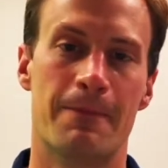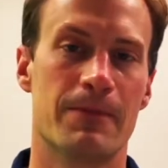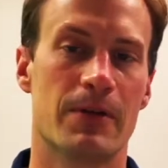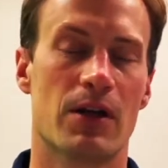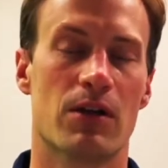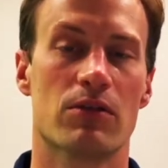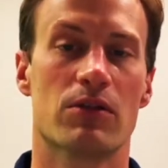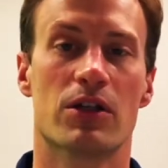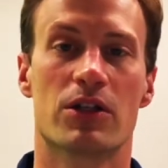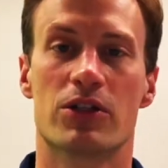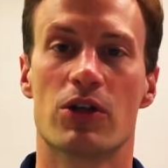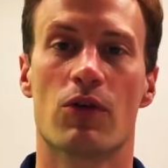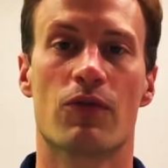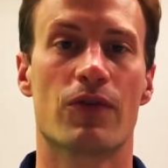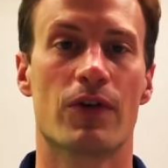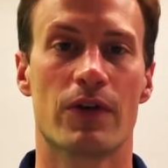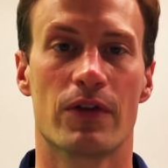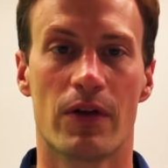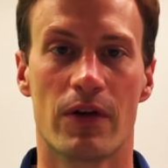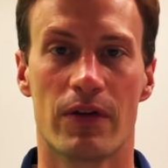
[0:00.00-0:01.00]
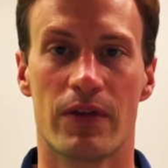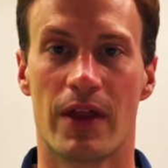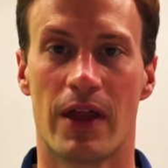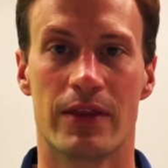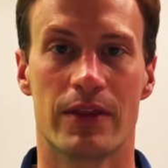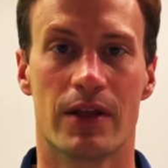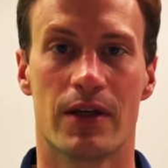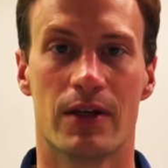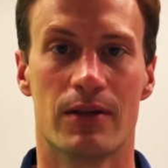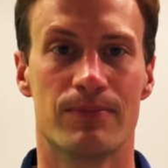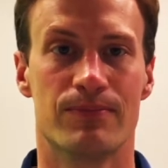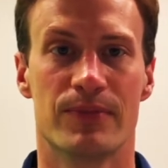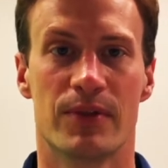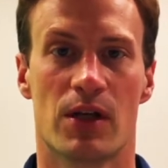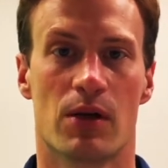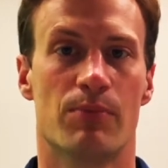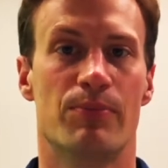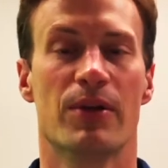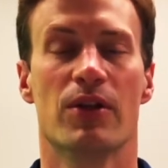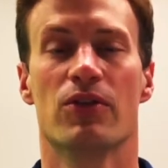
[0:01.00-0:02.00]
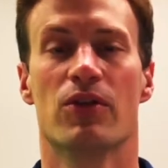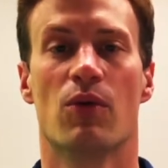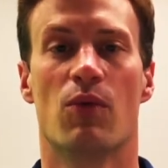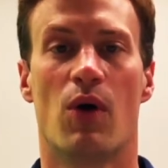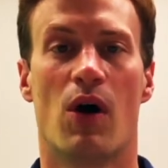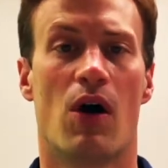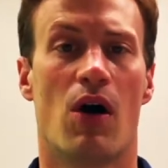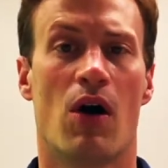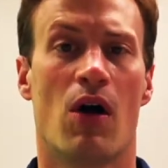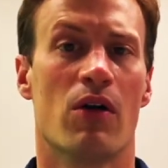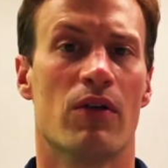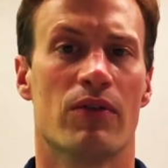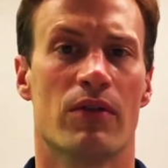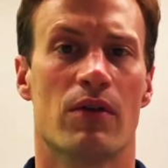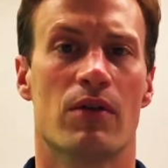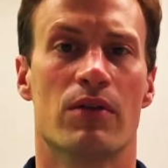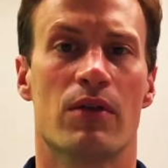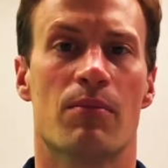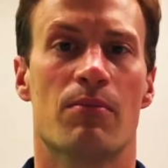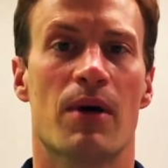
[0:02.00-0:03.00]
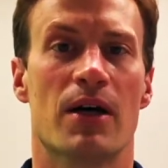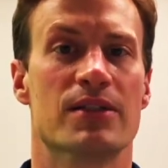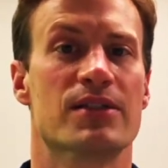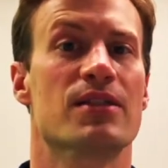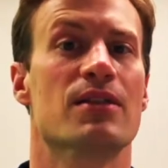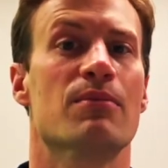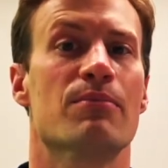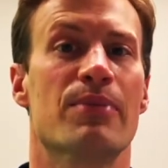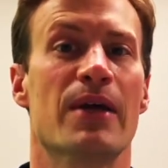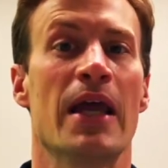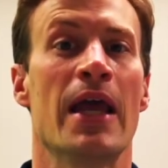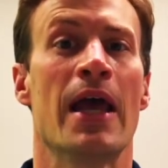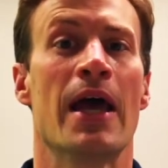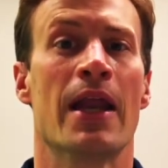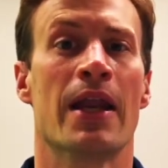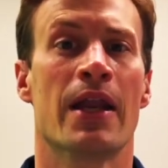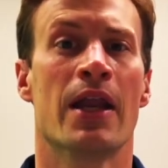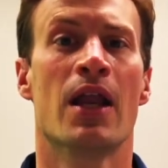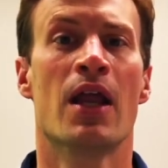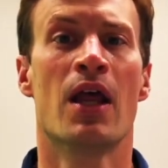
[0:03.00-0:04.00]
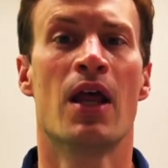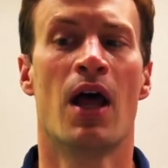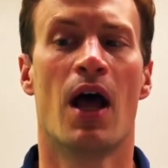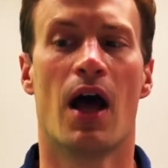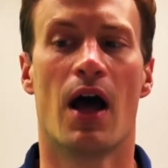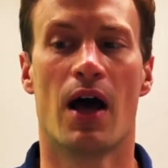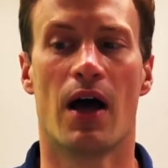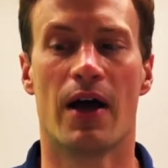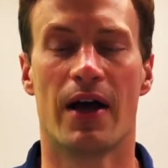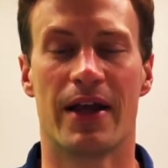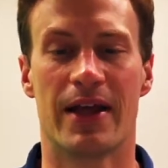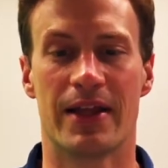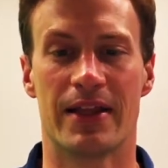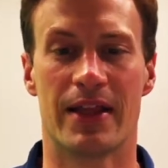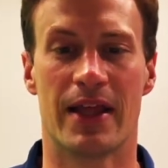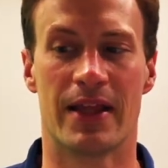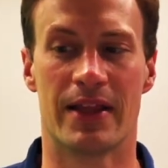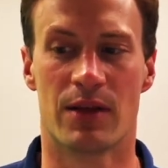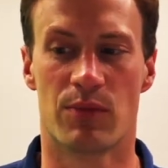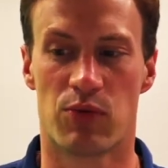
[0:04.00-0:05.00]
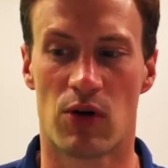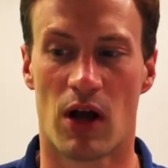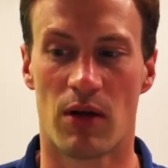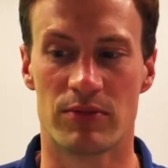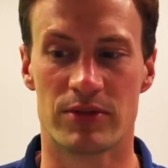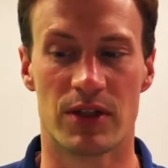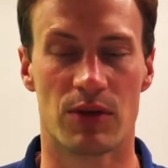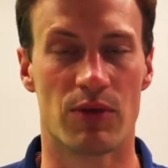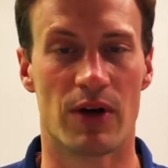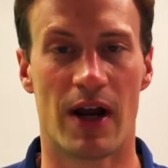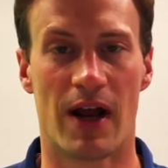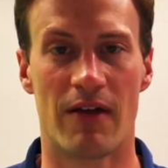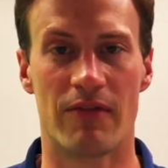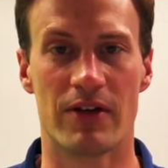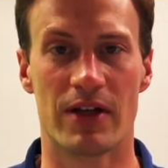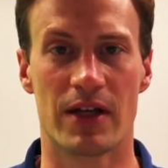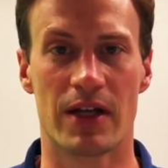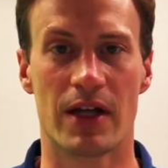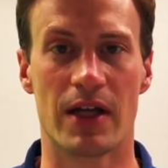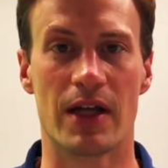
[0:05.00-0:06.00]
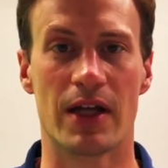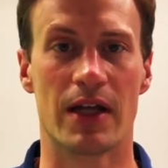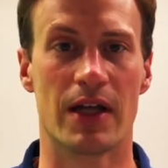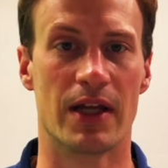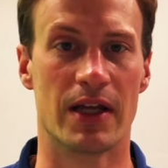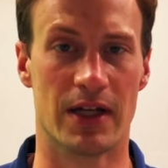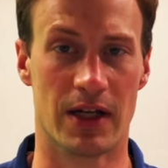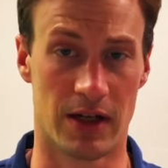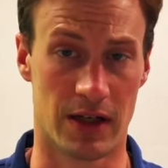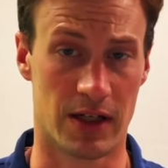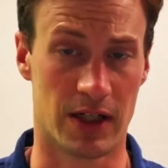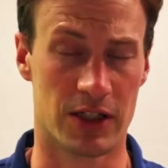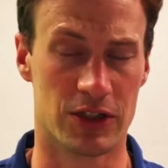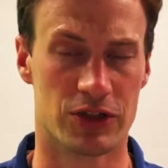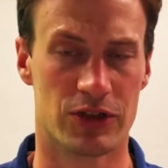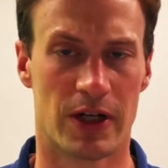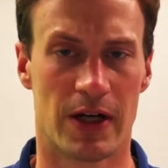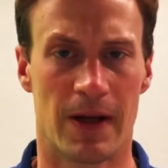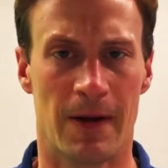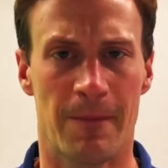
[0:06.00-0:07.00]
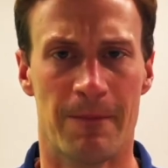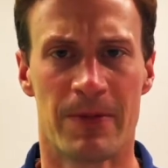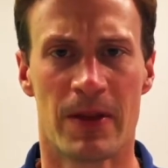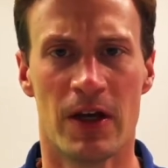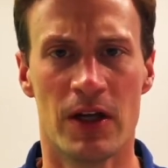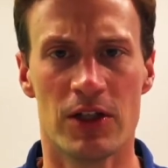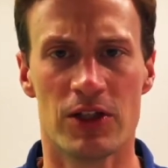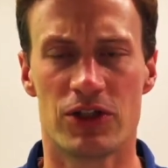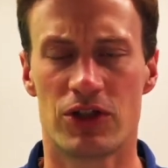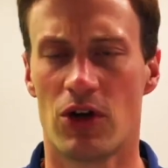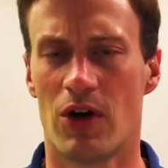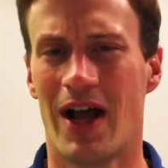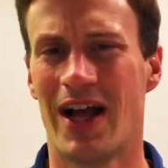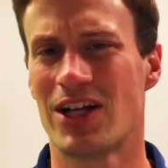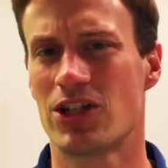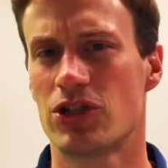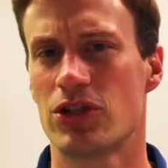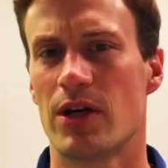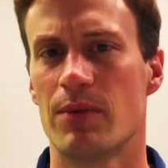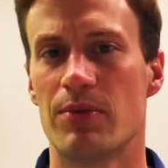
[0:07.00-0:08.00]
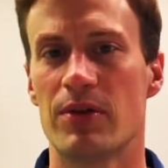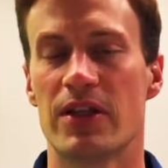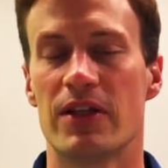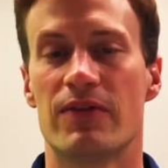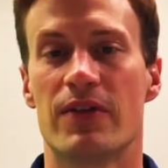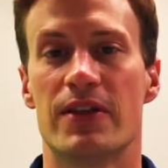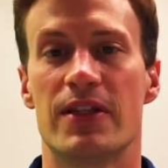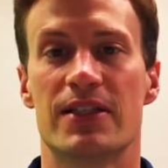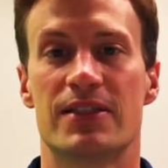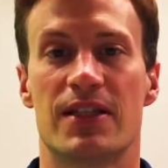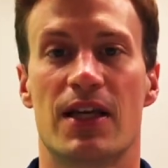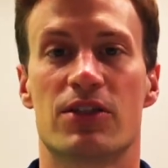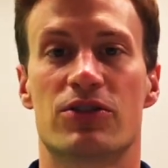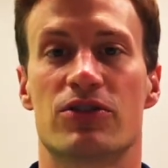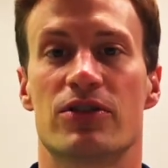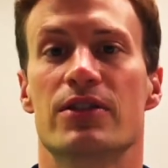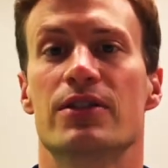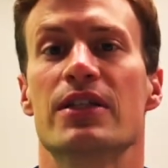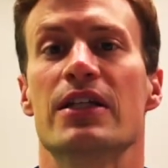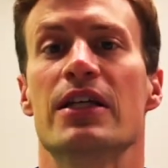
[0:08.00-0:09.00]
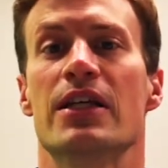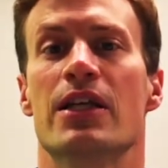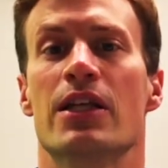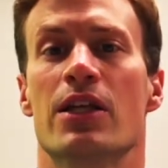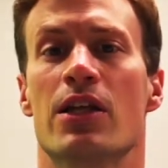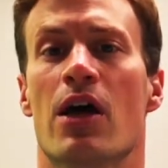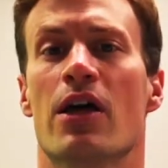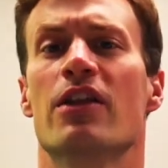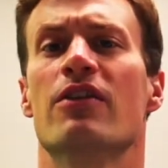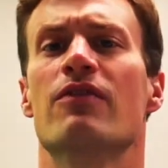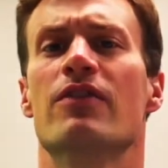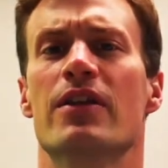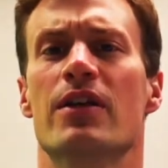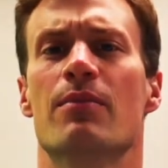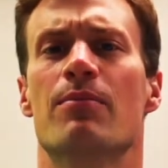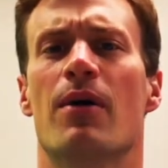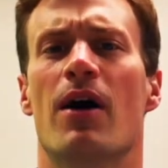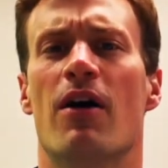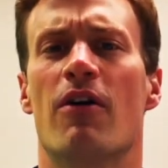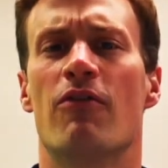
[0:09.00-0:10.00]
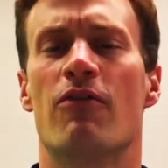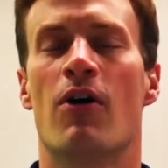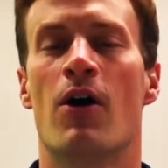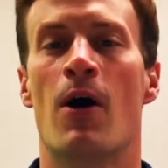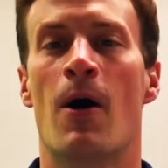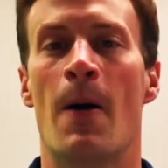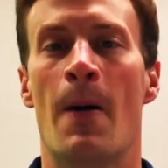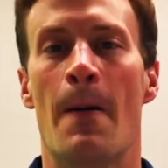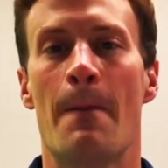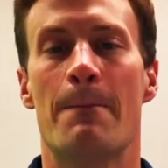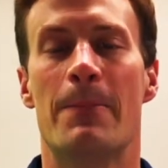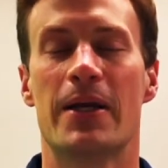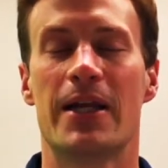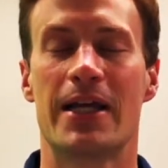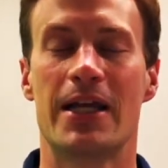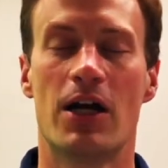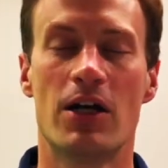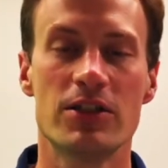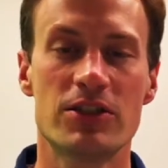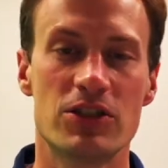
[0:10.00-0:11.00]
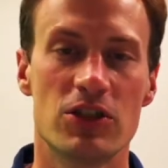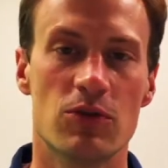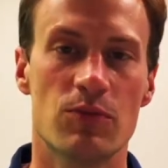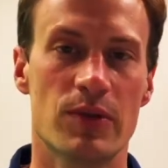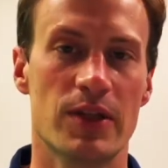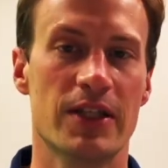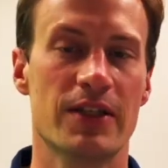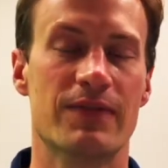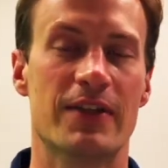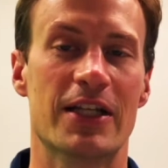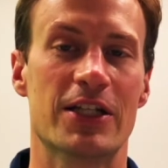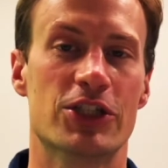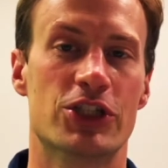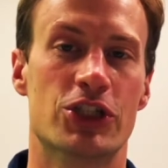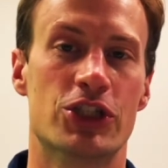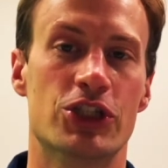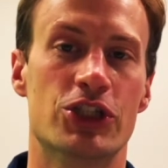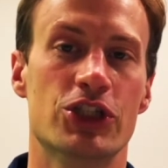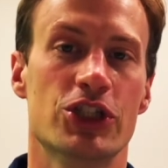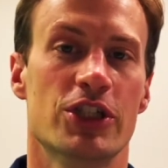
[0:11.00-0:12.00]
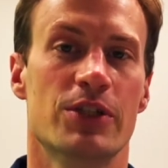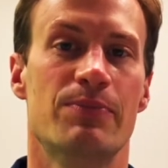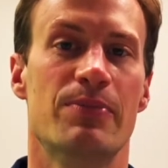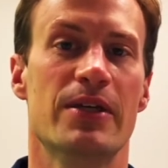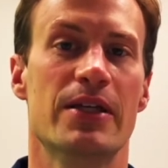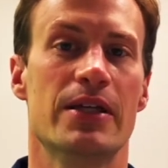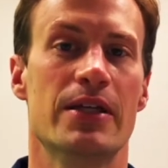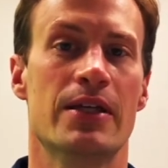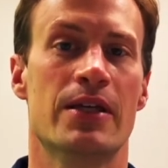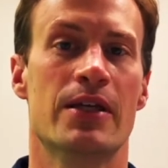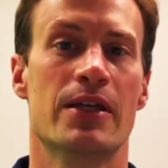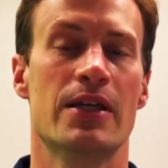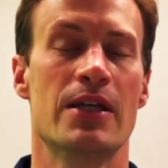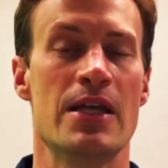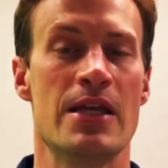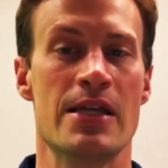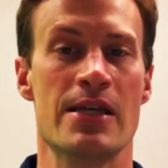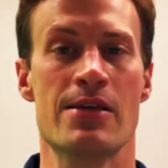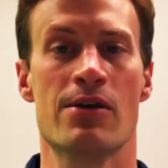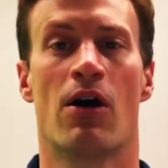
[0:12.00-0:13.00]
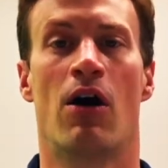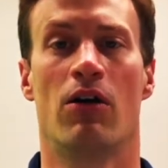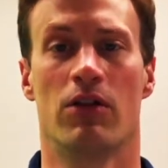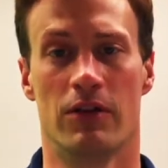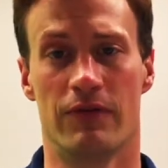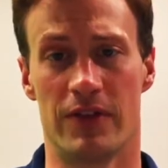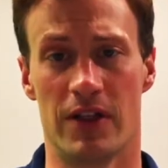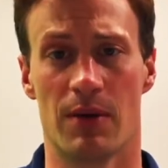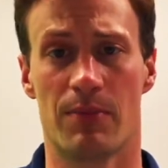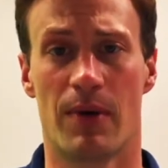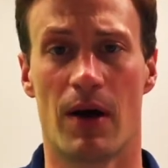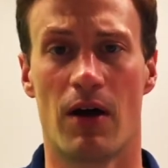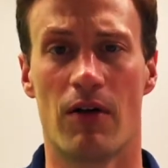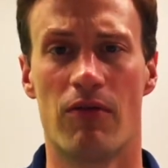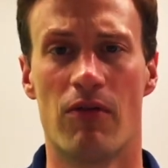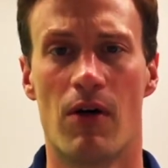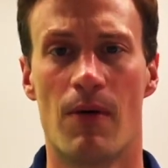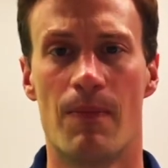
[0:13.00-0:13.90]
You know, look no further than the you know build the wall and the, the Muslim ban uh, and and the problems that we're having in, in our country. So actually, I believe that this answer is E, none of the above. But I also believe that it should be E, all of the above